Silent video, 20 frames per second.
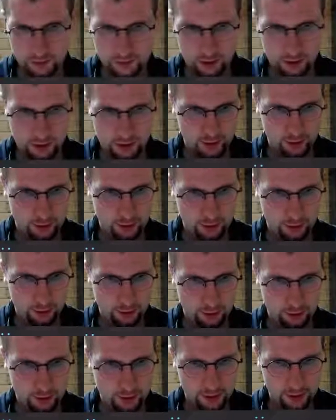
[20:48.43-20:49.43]
So
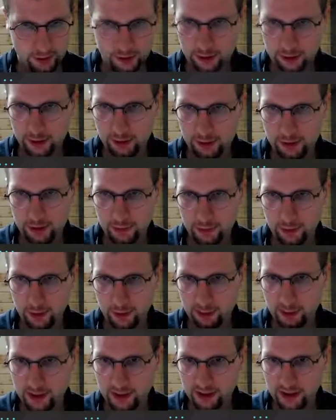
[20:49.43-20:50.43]
you don't need to worry
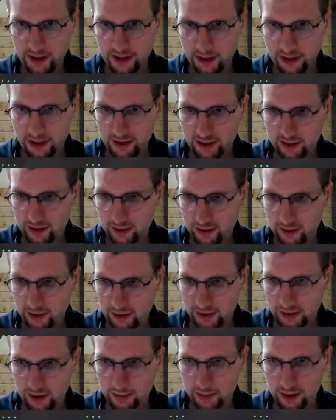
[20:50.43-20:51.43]
about that
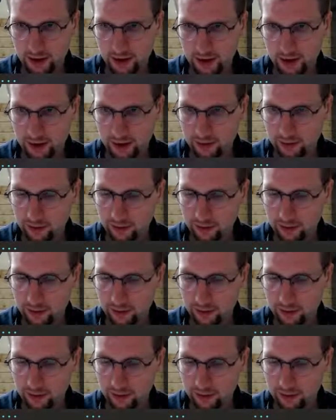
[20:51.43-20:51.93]
debug stuff.